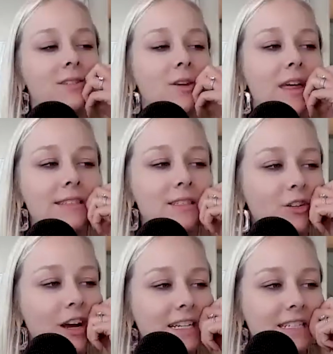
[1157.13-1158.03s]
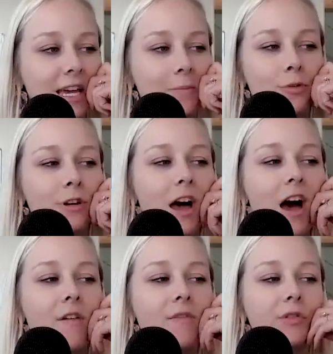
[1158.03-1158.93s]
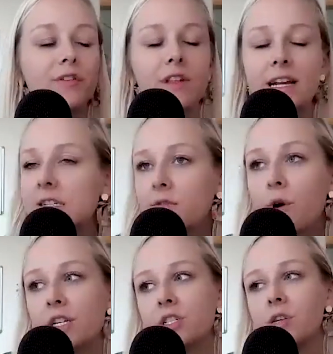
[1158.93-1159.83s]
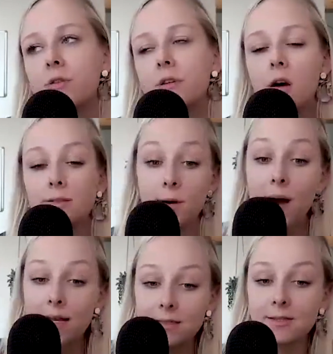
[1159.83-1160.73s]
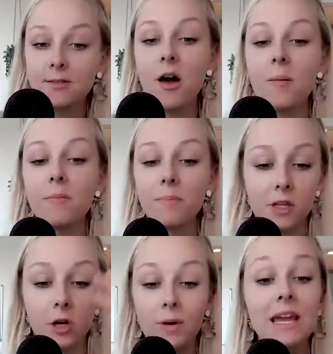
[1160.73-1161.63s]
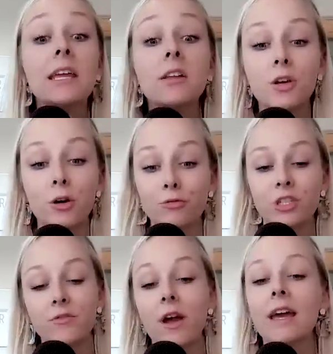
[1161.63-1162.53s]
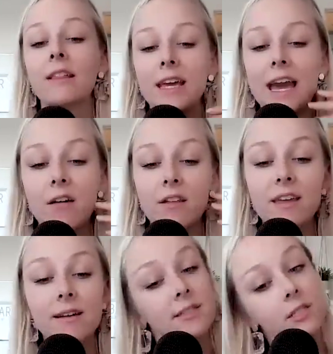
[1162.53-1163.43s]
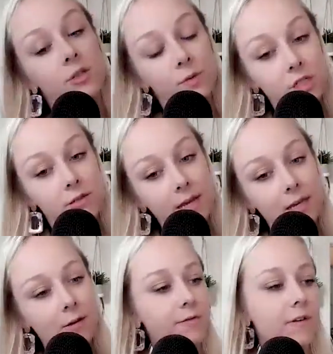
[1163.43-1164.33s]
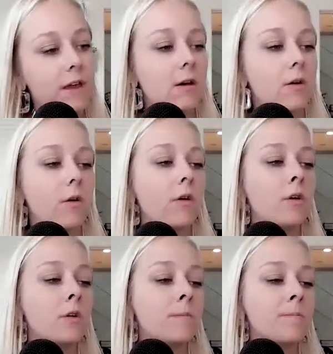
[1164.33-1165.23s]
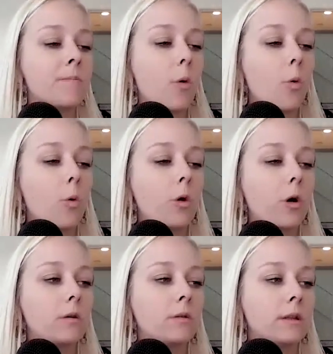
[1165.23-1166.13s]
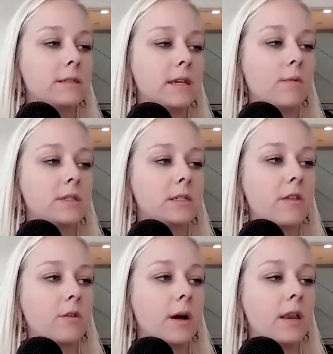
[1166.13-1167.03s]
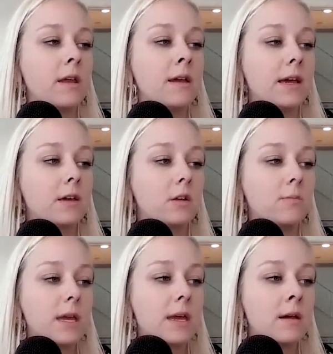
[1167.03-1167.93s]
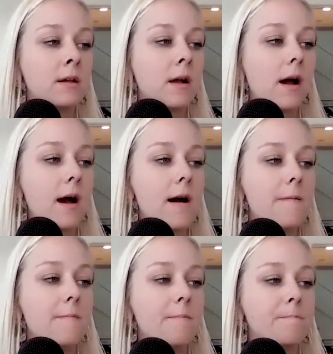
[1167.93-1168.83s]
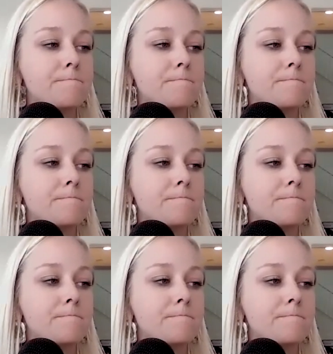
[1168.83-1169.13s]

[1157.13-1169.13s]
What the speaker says: So that's a great example of a reflective question. You can also ask this a lot, in coaching, right? Like, how did that situation make you feel? Or let's see, what's another one? It could be, in